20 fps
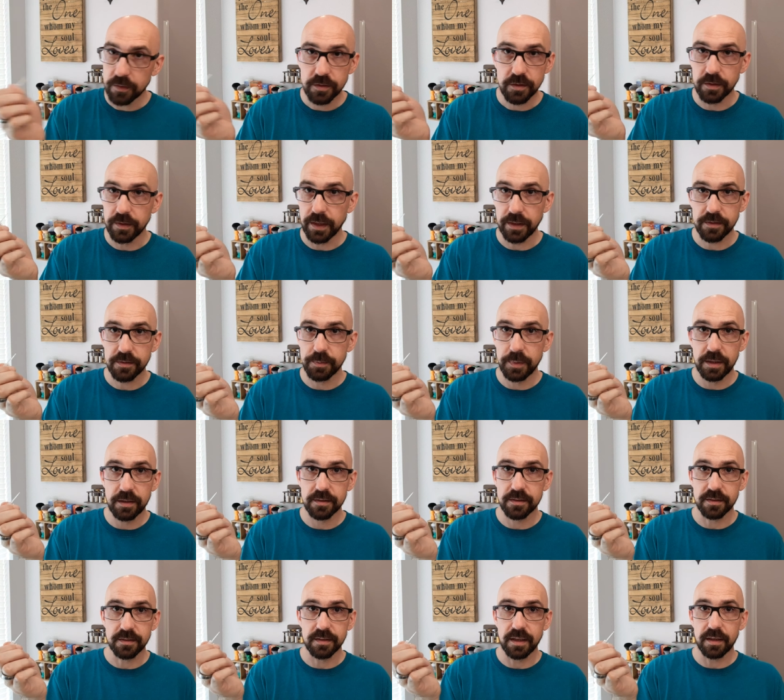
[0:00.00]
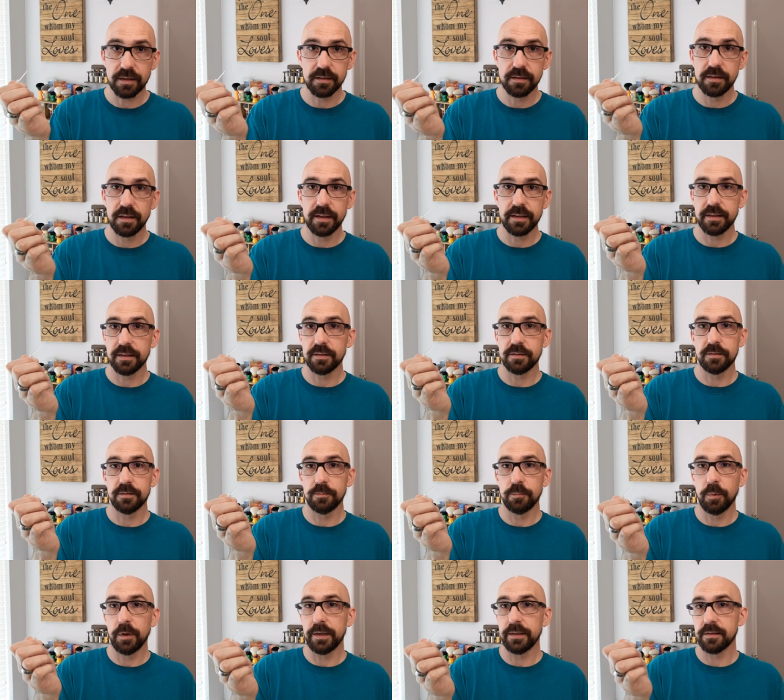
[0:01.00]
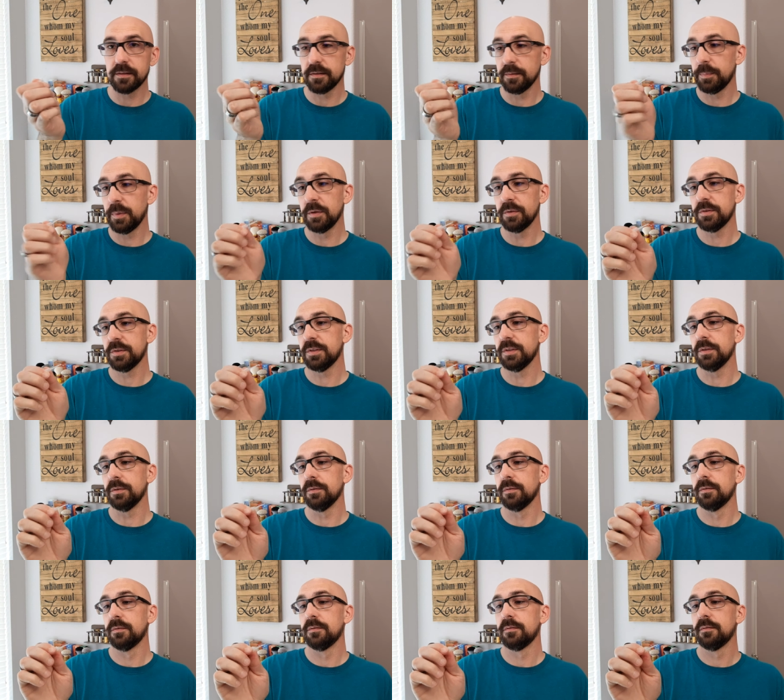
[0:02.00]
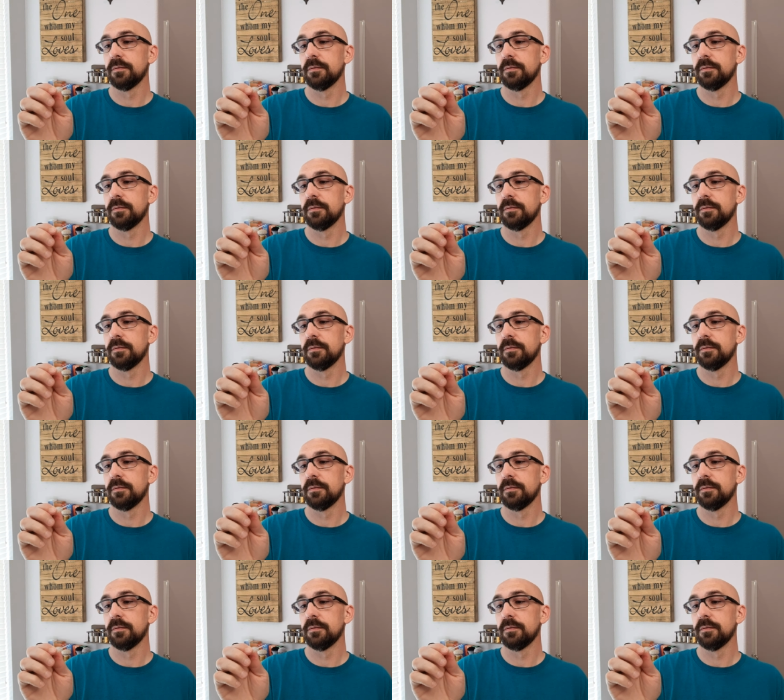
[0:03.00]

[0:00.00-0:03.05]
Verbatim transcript: So that smells exactly like it, what it's supposed to.